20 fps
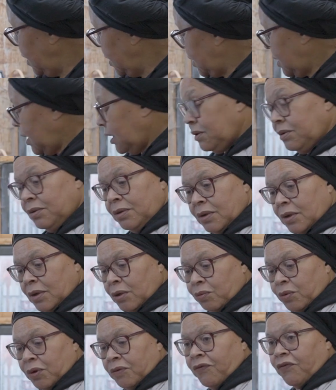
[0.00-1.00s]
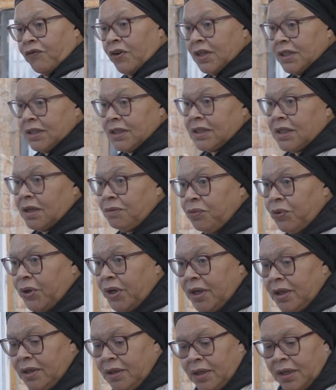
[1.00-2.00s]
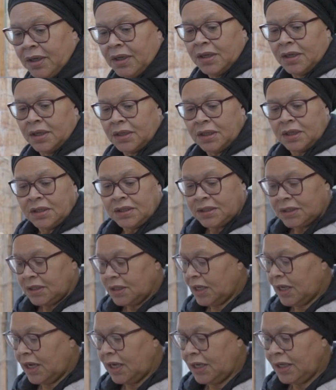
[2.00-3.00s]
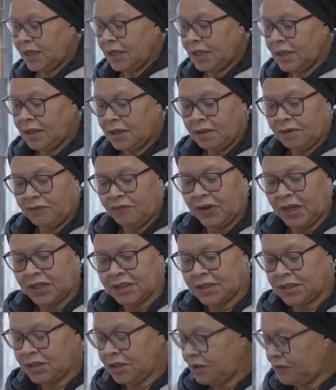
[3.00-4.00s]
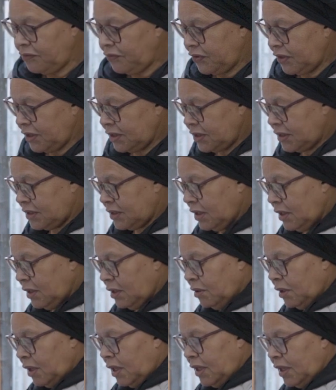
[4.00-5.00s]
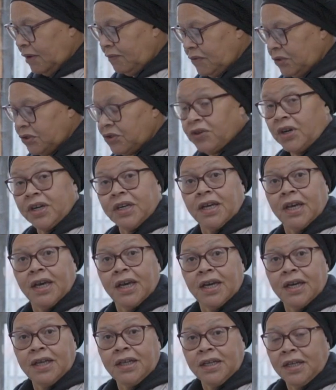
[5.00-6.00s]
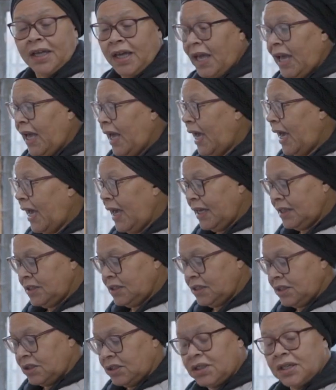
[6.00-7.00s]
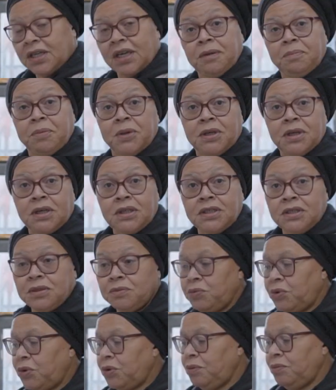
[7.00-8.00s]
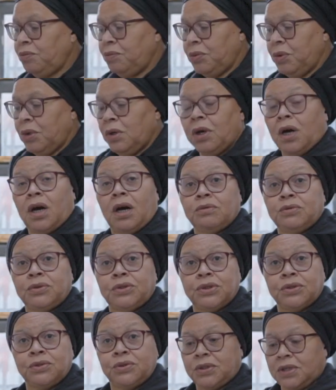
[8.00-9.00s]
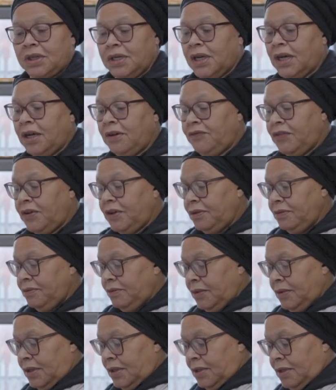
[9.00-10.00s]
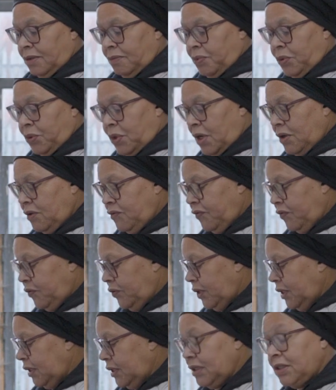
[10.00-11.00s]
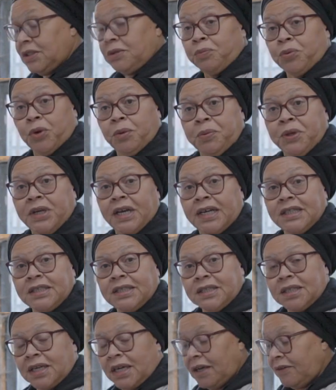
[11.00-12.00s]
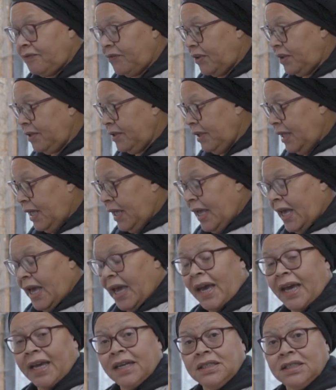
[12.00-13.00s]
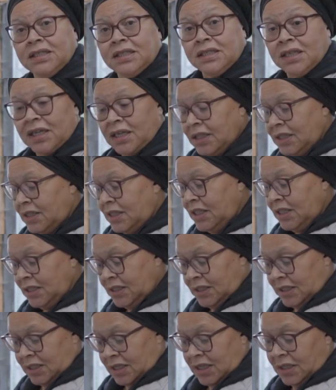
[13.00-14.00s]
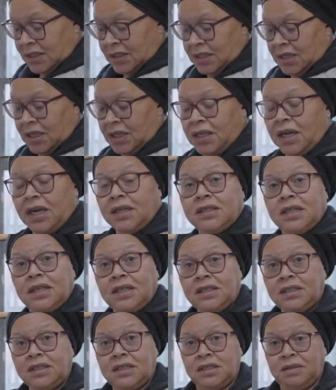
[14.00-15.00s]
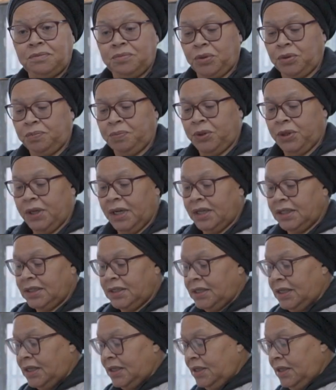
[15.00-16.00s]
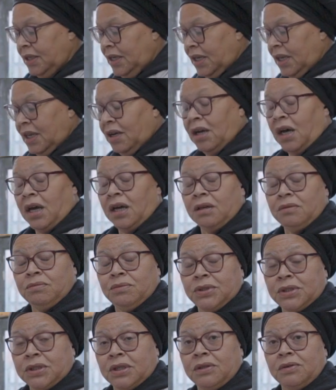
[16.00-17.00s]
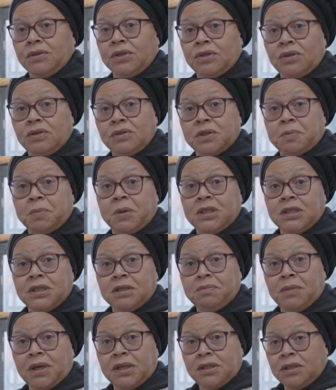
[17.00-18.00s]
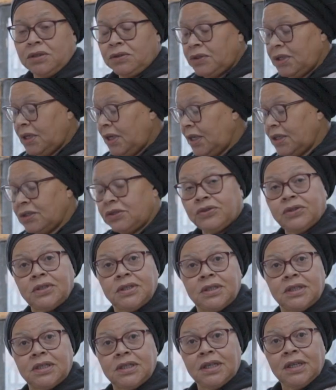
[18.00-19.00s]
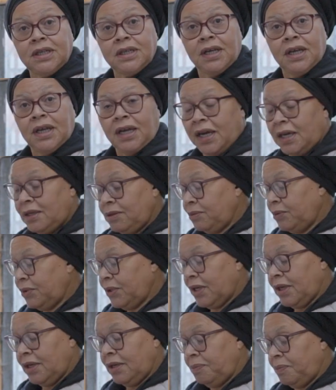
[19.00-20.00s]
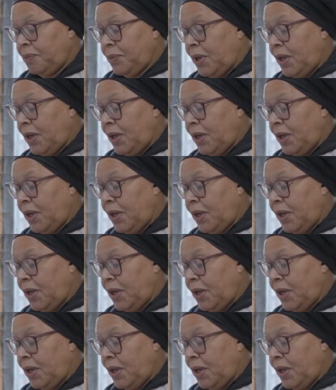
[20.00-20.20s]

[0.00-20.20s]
So we'd find somewhere nice and clean, a flat surface. I have a tray here, and to keep it nice and warm, I would use a cover. You put over it, it's a propagator cover, and this is an unheated propagator, so that you're not spending money on electricity, and it will keep